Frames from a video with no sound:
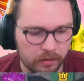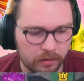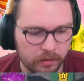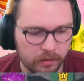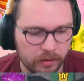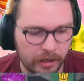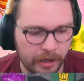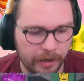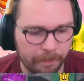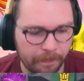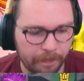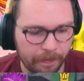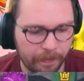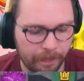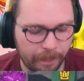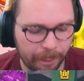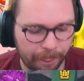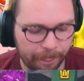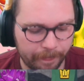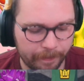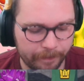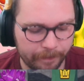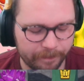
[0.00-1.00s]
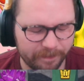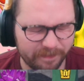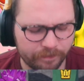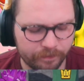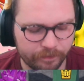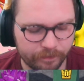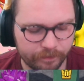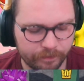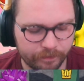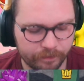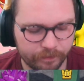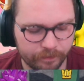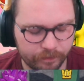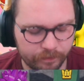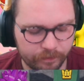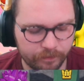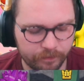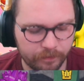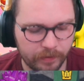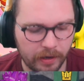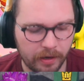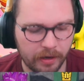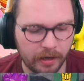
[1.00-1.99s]
Okay.
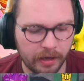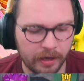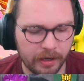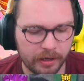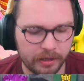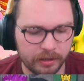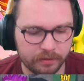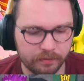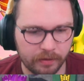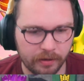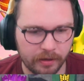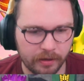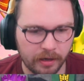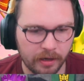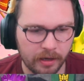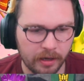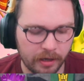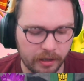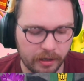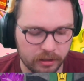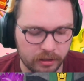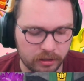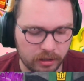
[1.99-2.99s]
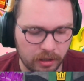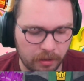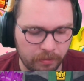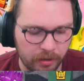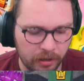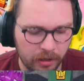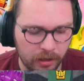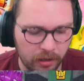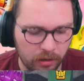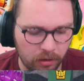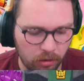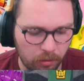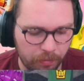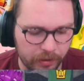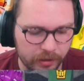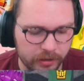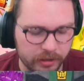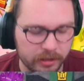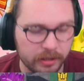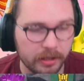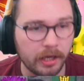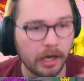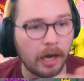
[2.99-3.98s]
Very nice, very nice. I'm going to Little
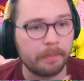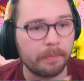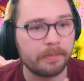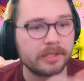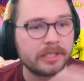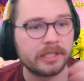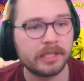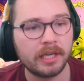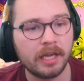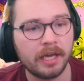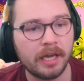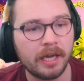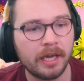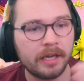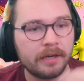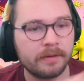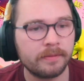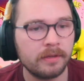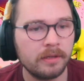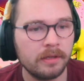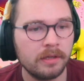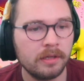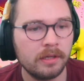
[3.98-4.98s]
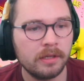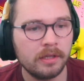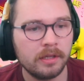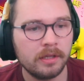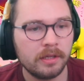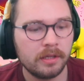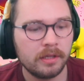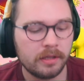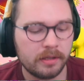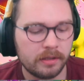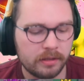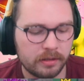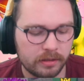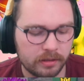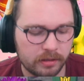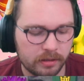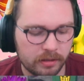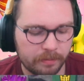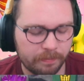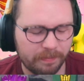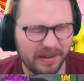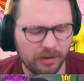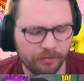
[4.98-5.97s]
Prince in the opposite lane.
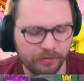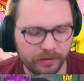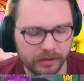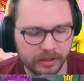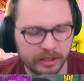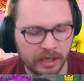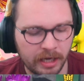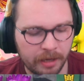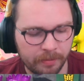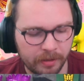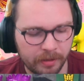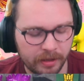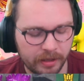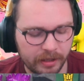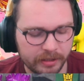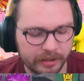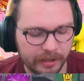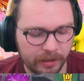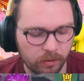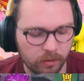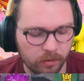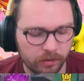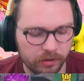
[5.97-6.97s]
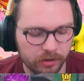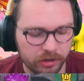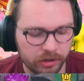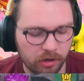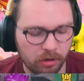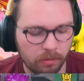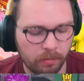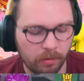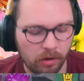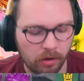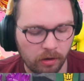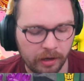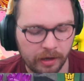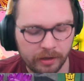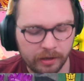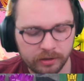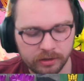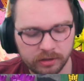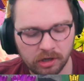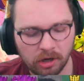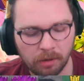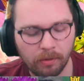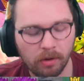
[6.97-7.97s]
Perfect timing. They cycle the Snowball.
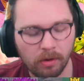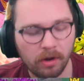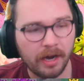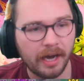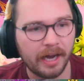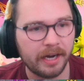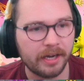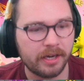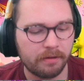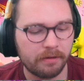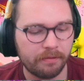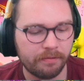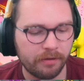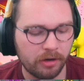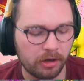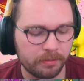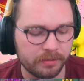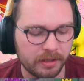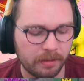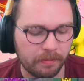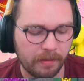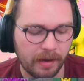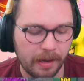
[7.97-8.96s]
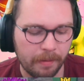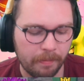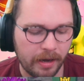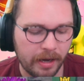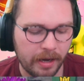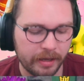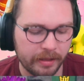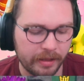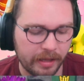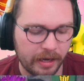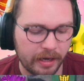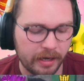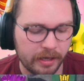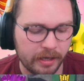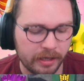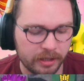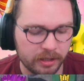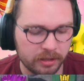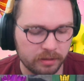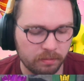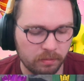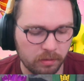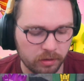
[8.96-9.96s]
Snowball kind of confirms in my mind that it
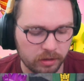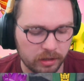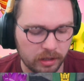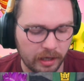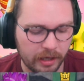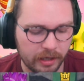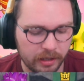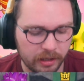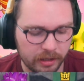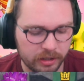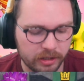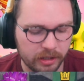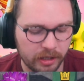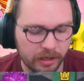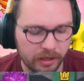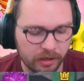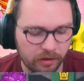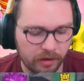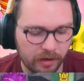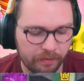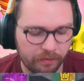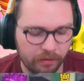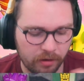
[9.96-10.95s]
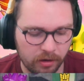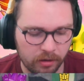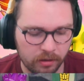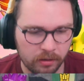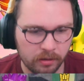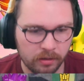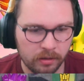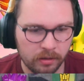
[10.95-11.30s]
is most likely a Giant Graveyard.